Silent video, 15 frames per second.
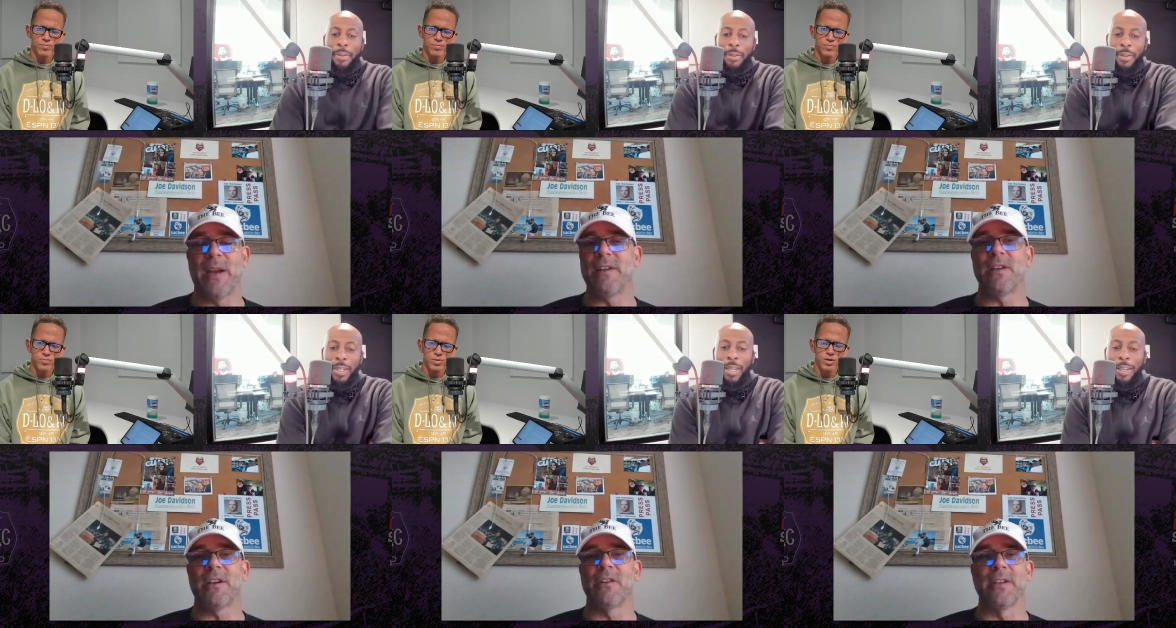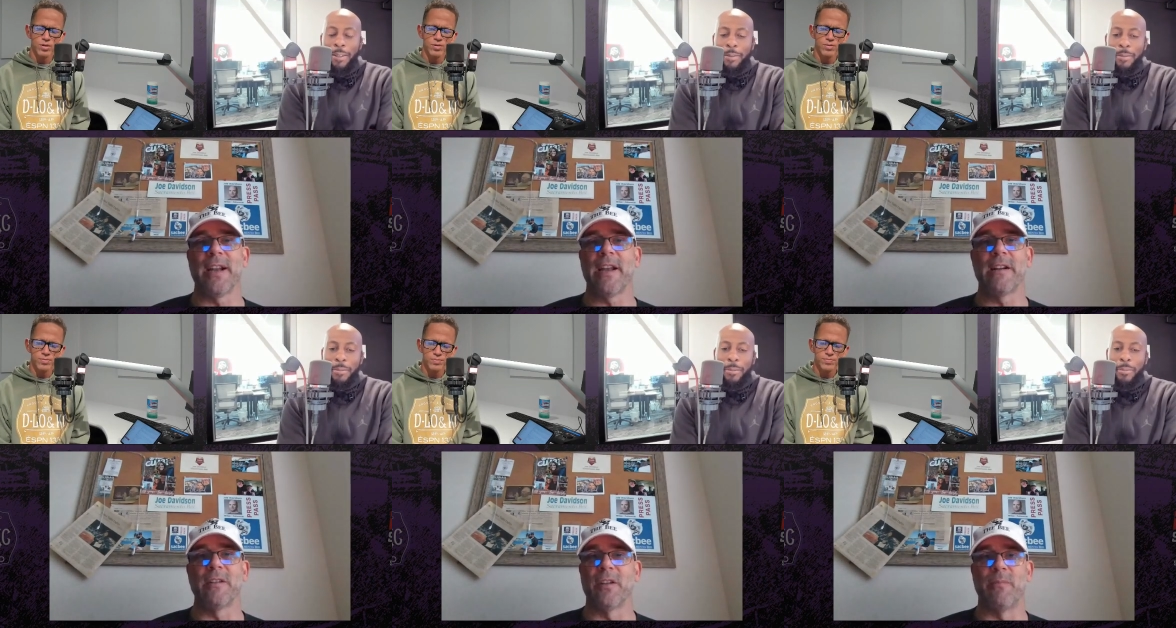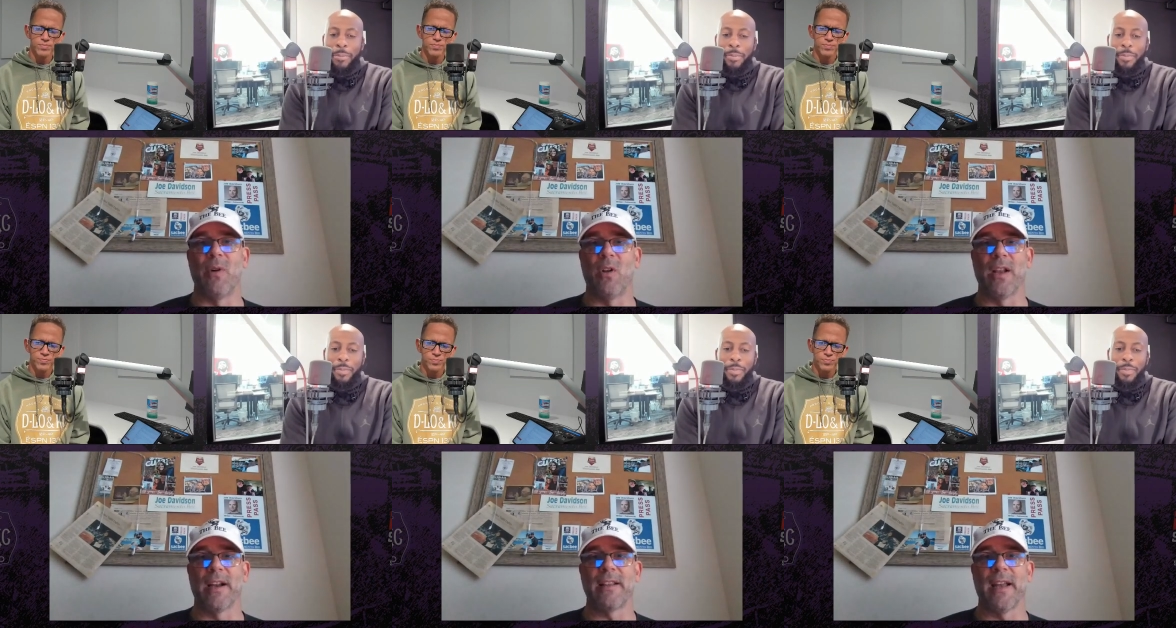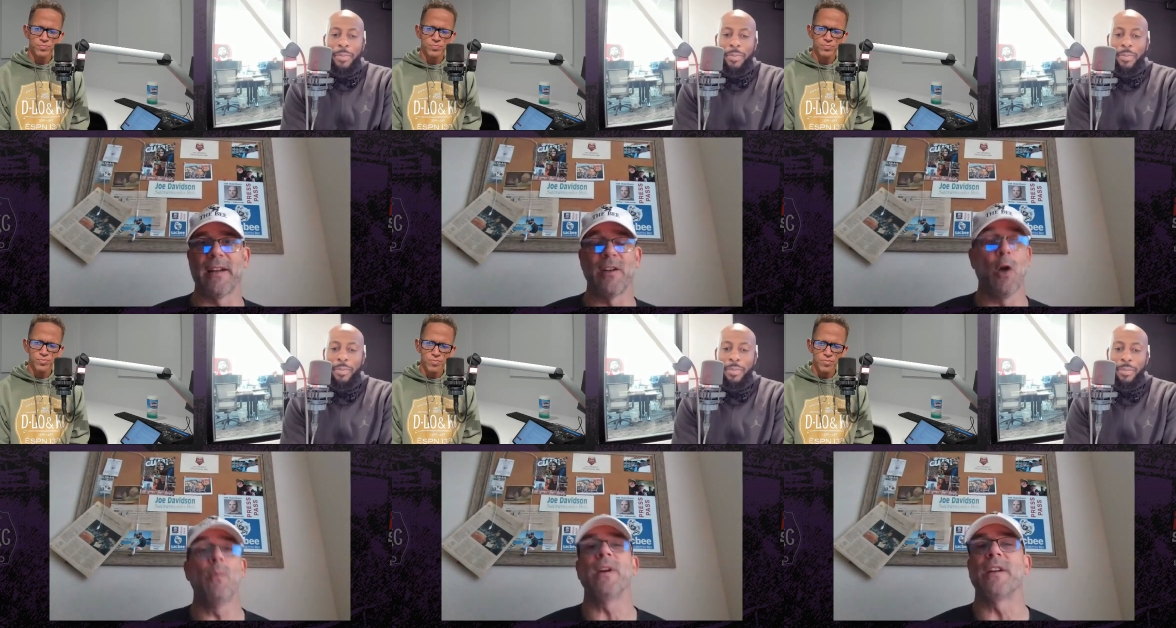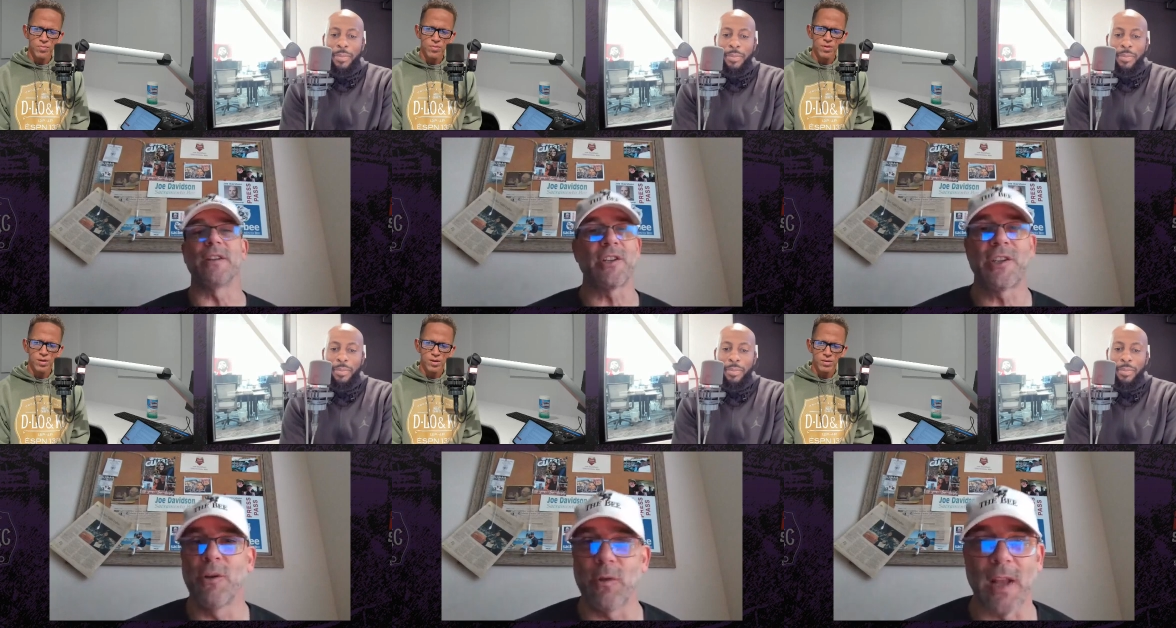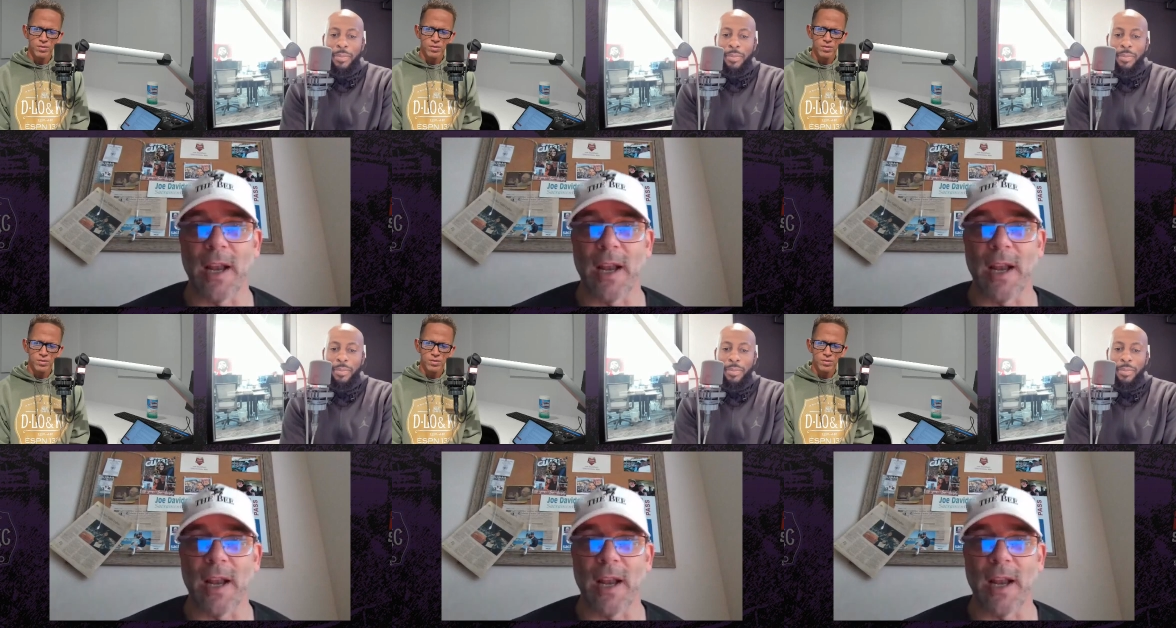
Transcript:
Speaker 1: Peja couldn't handle the ball like that. Nobody could shoot